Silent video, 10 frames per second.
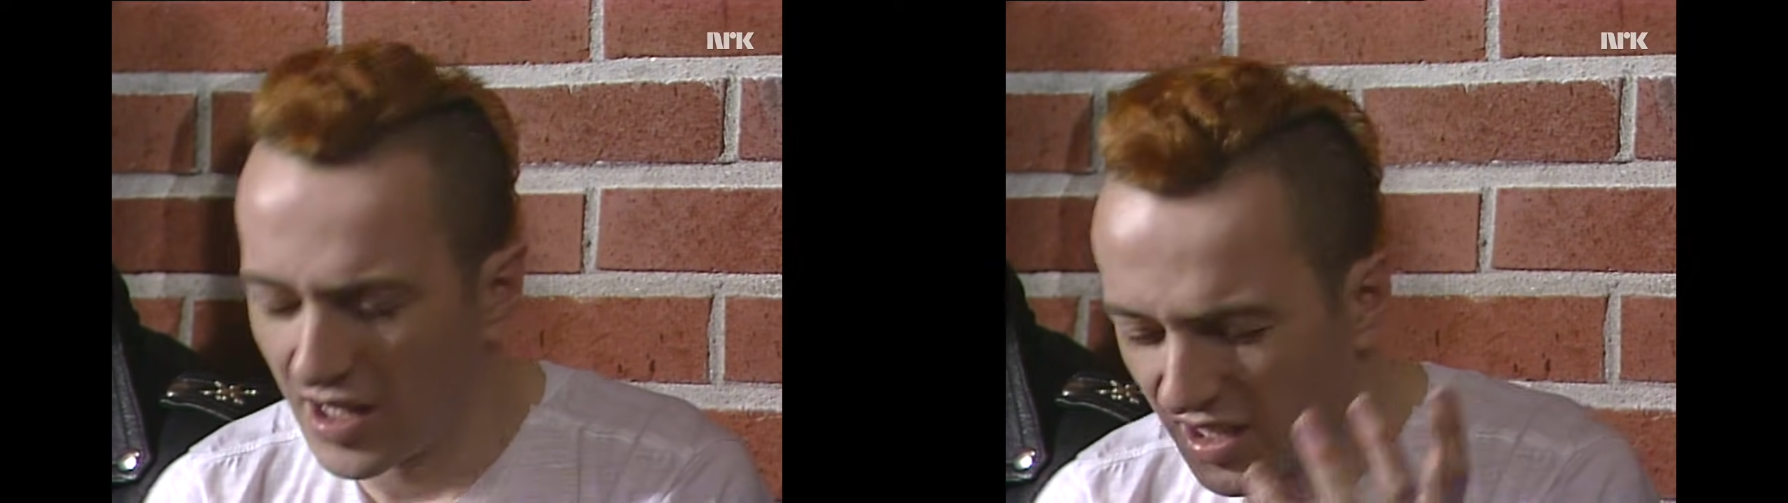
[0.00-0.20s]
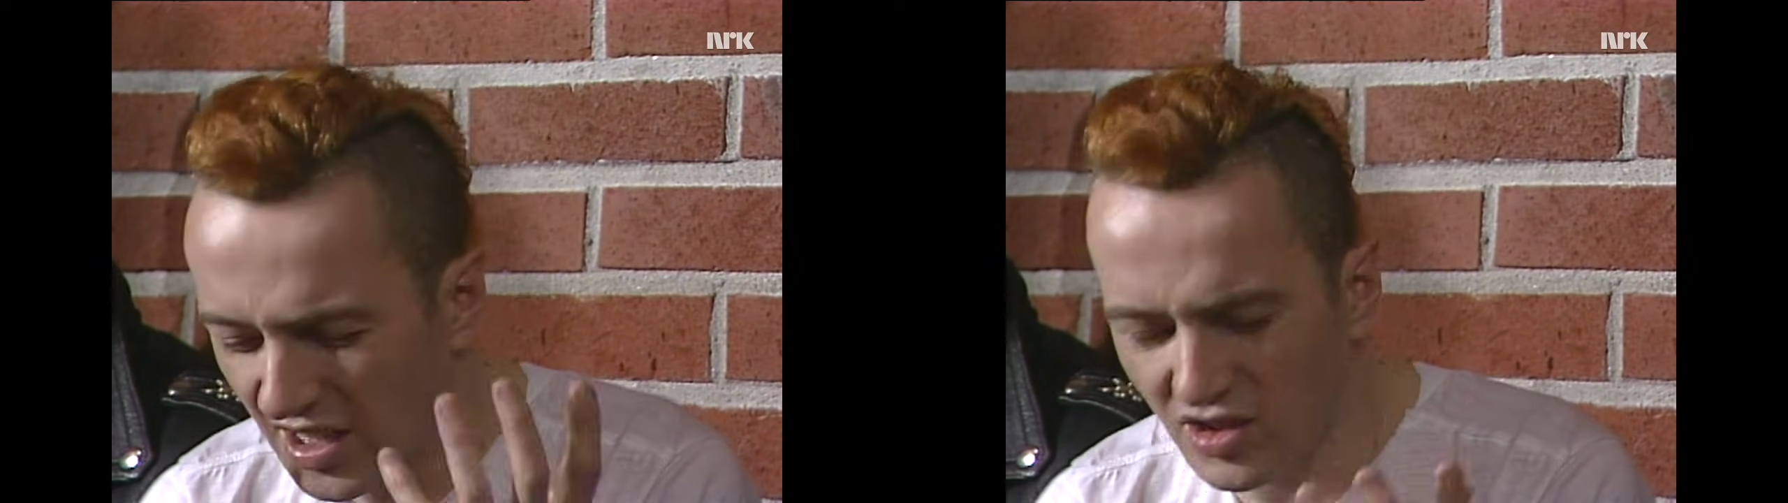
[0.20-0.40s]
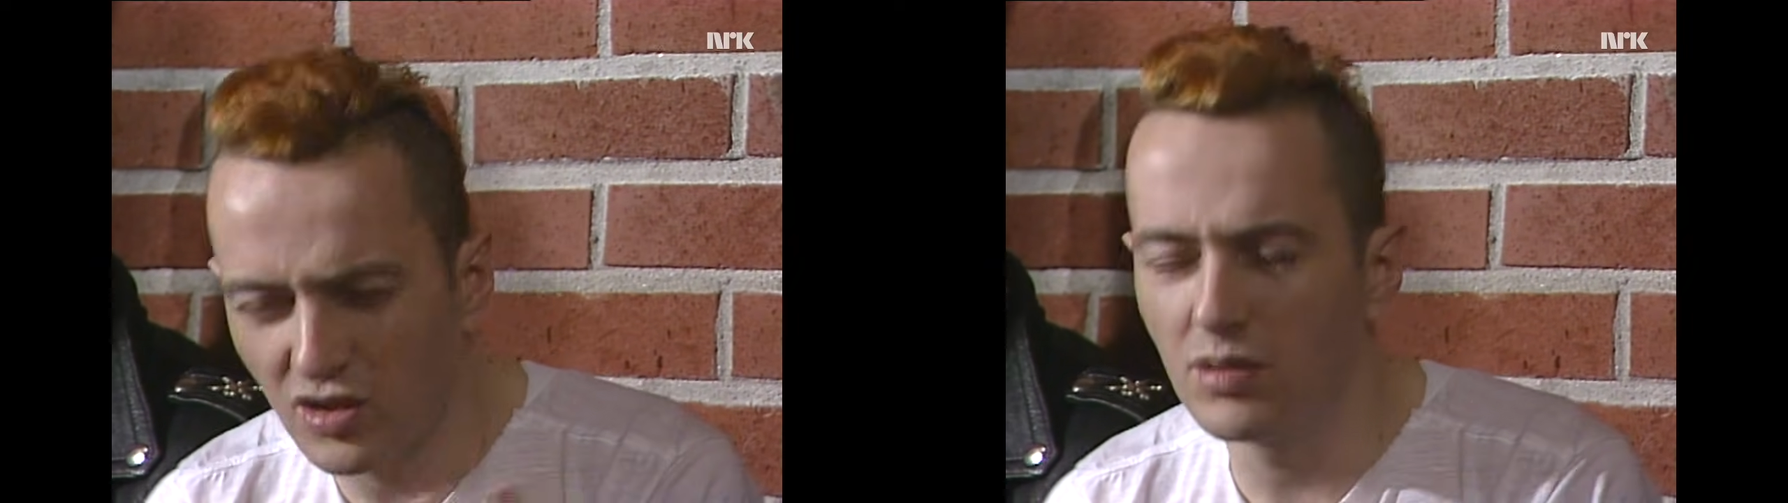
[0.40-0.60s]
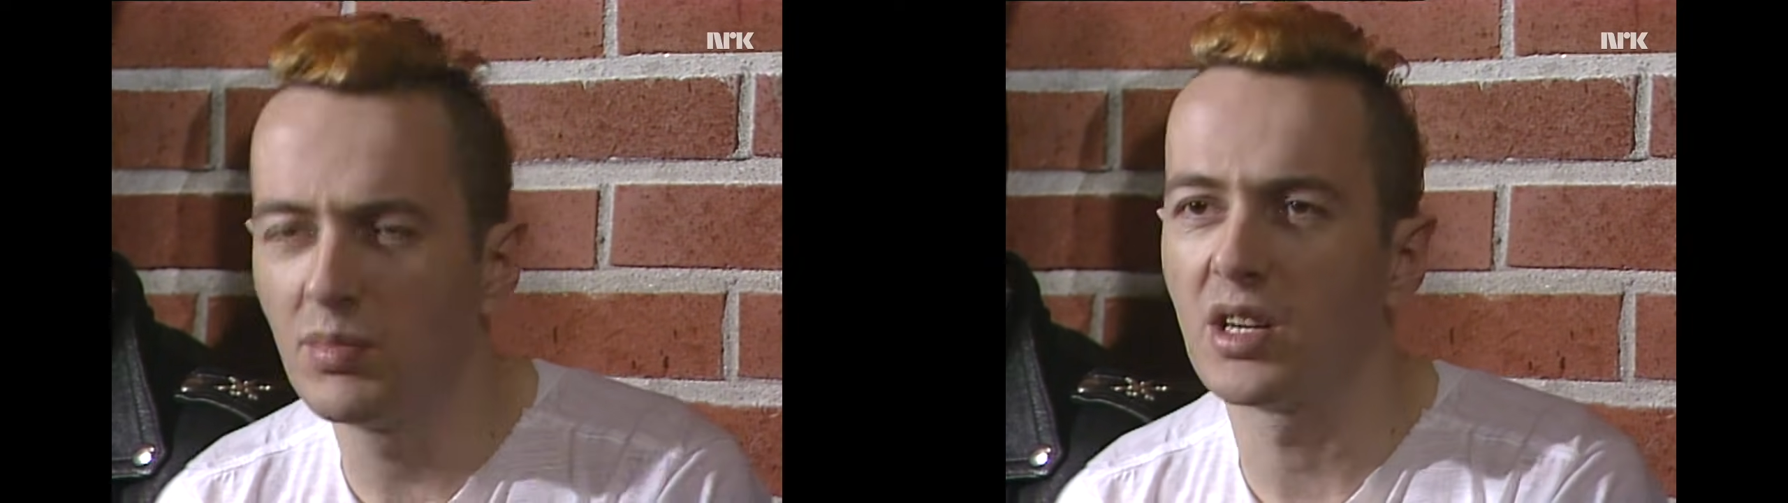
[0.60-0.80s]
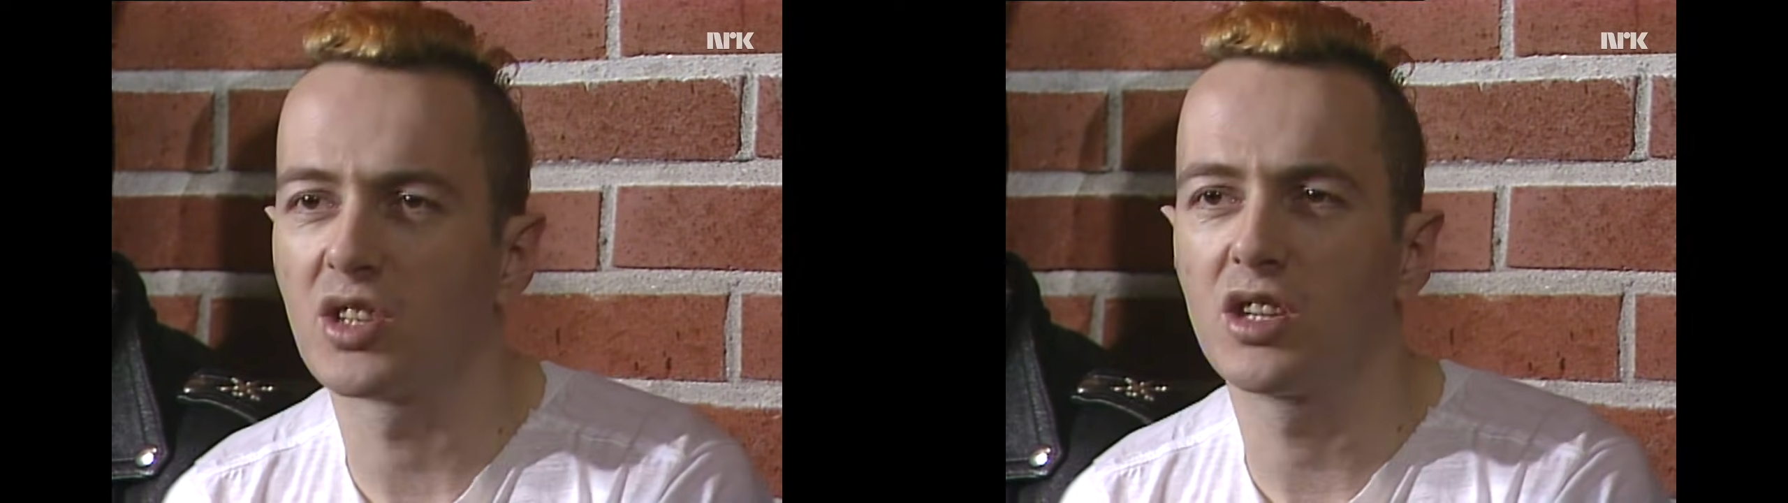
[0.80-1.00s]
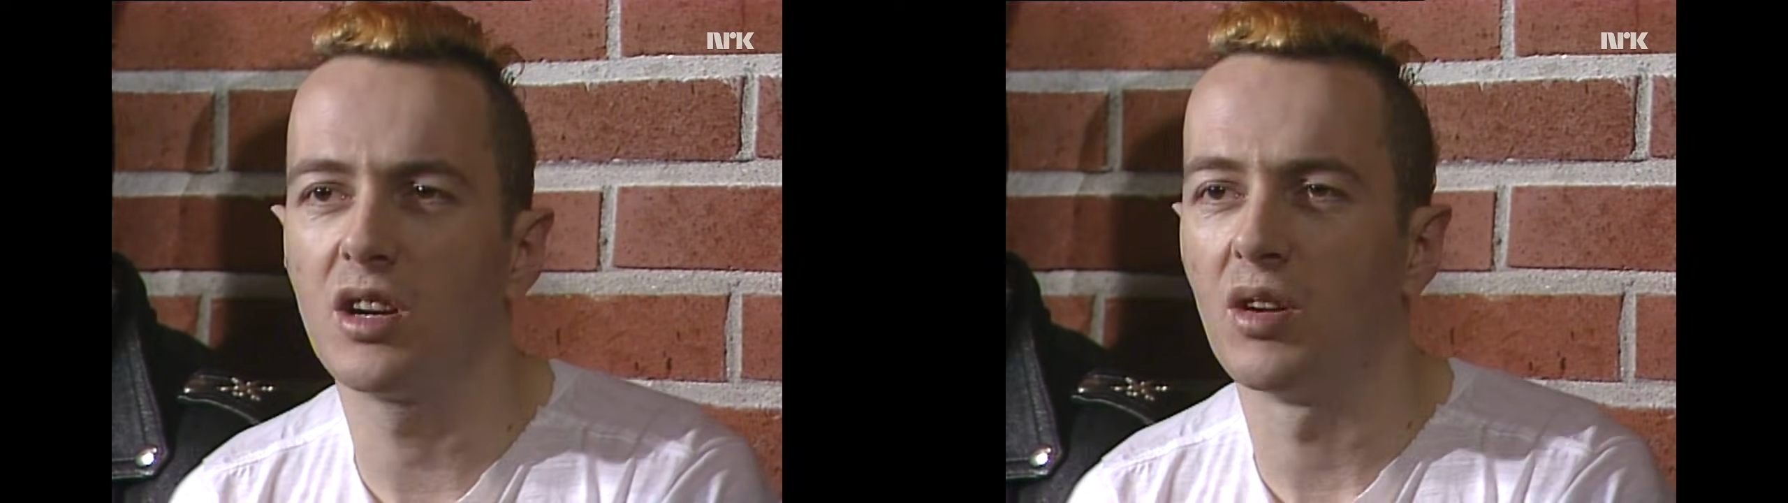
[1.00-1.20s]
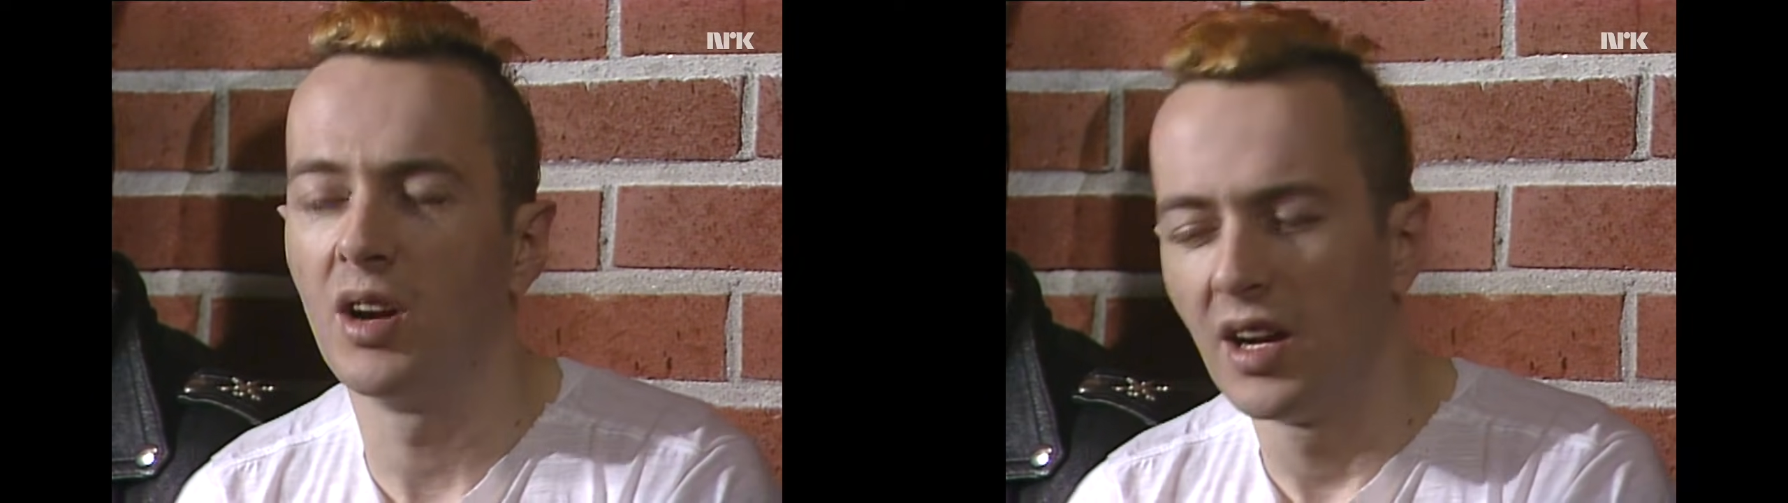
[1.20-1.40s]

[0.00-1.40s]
It's too much, you know.